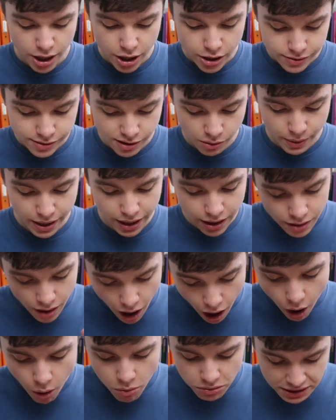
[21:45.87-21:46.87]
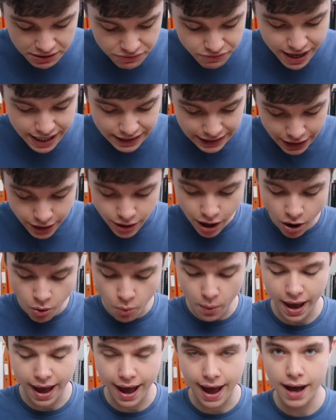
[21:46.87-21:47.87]
So we can only really
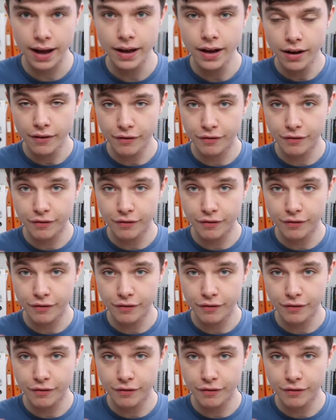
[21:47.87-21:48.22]
note here